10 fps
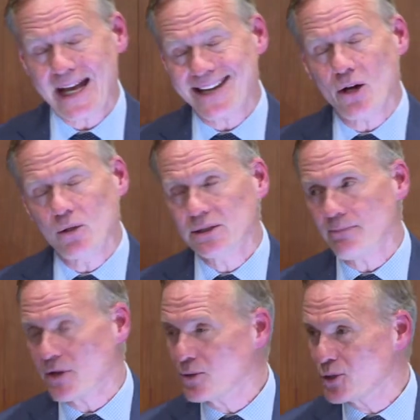and hold
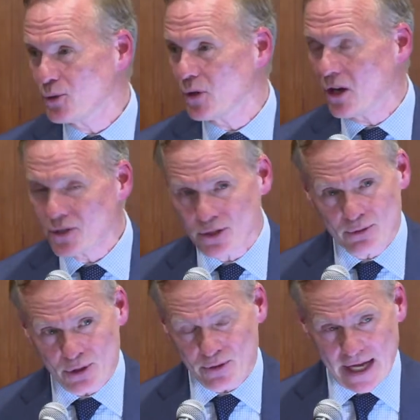up those who also
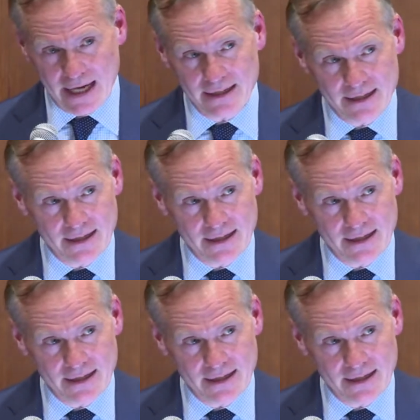do that,